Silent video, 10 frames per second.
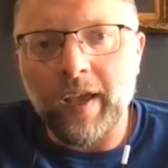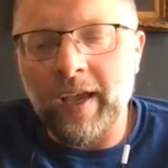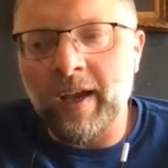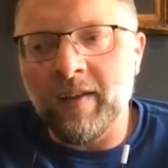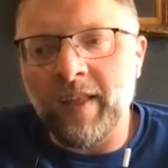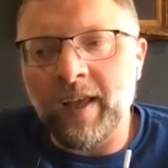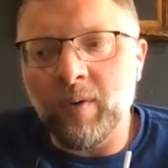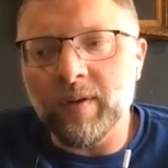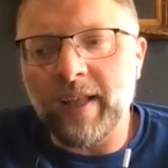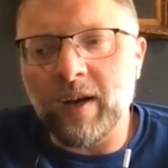and they
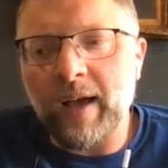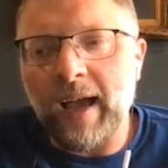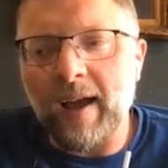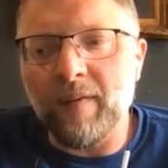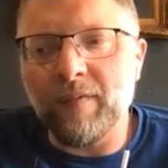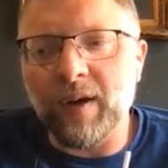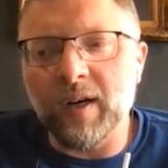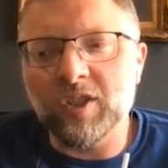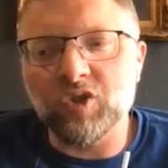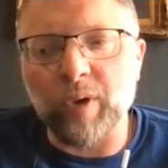don't they don't have
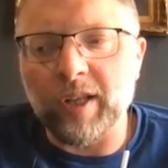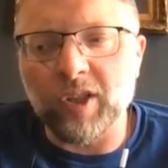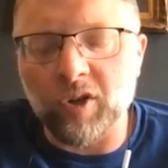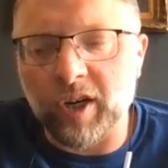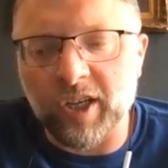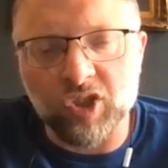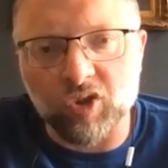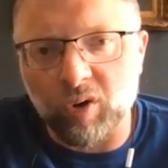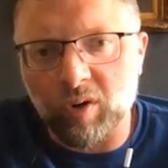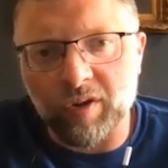uh, strength under
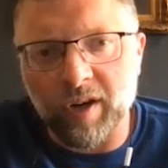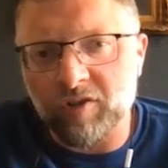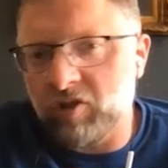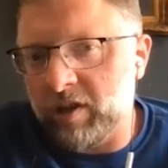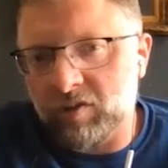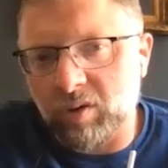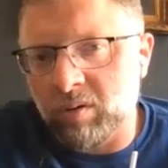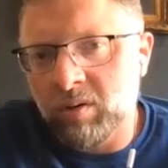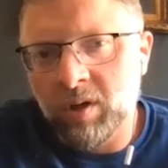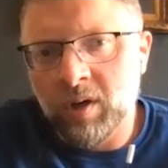control. They're not gentle.